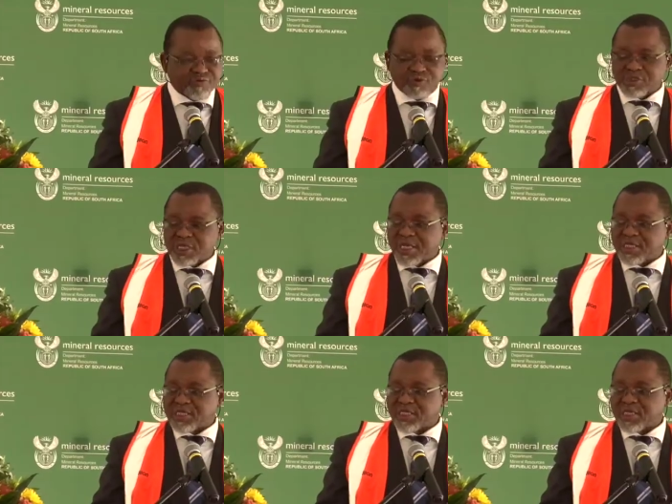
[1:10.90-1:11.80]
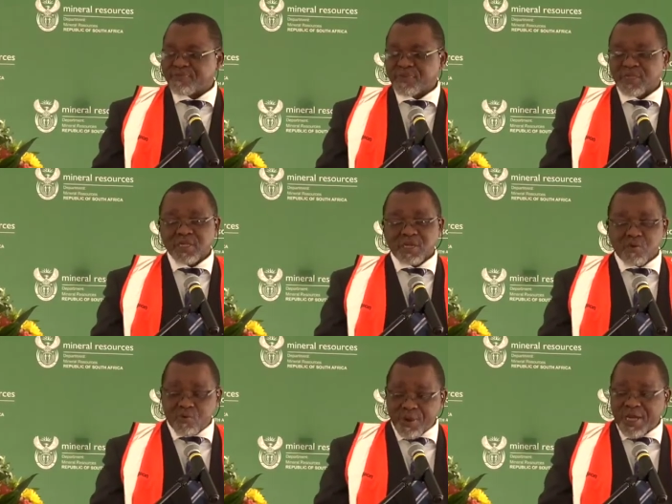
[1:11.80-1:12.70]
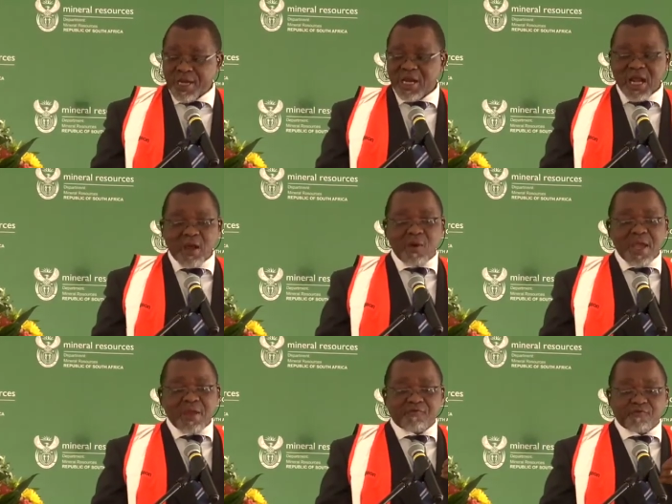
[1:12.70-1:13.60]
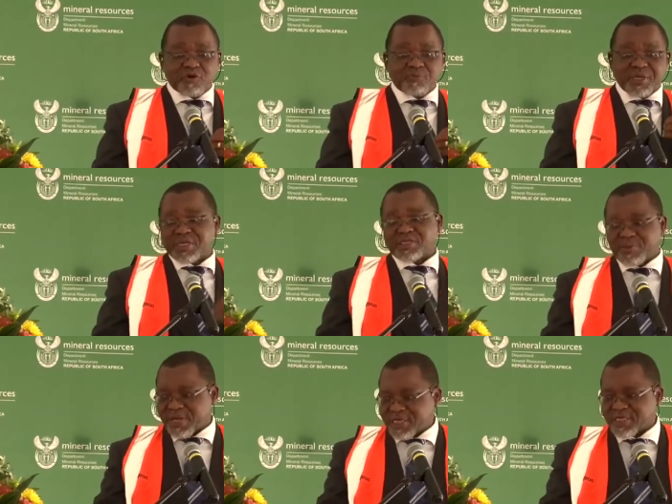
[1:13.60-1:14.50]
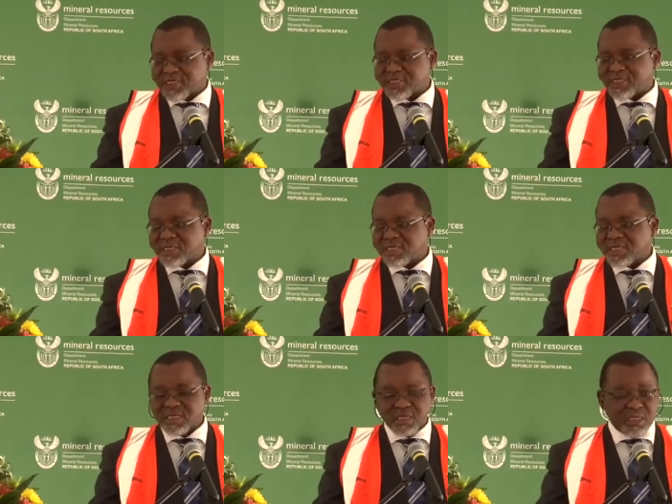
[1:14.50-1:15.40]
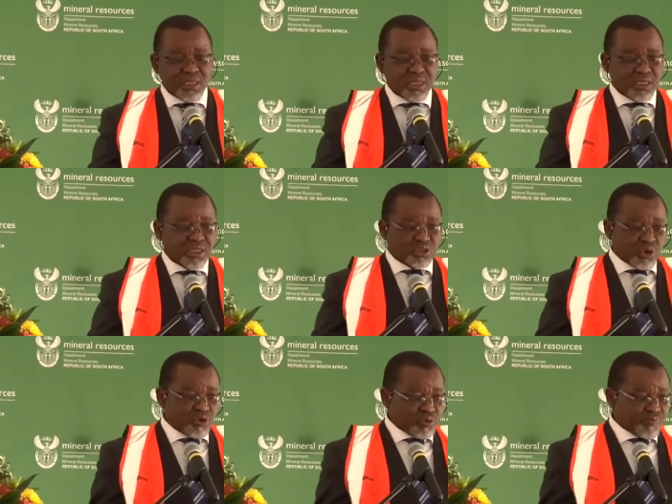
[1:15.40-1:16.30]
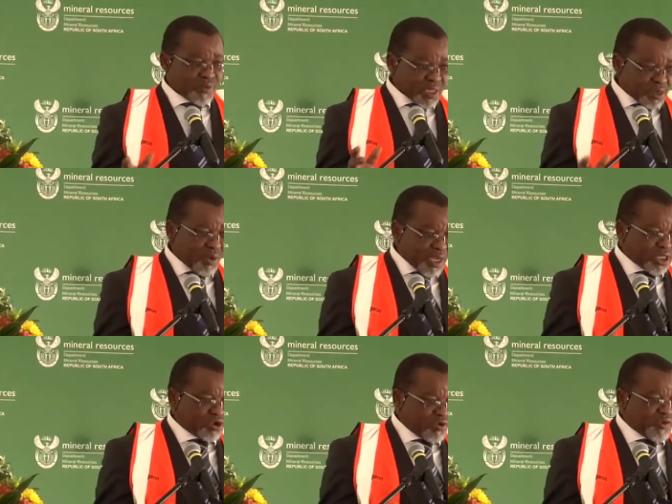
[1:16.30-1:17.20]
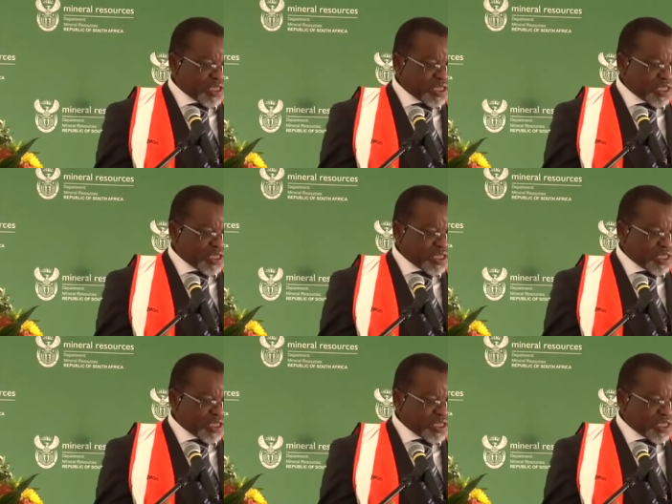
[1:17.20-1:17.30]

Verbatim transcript: society will our effort be respected. So the question of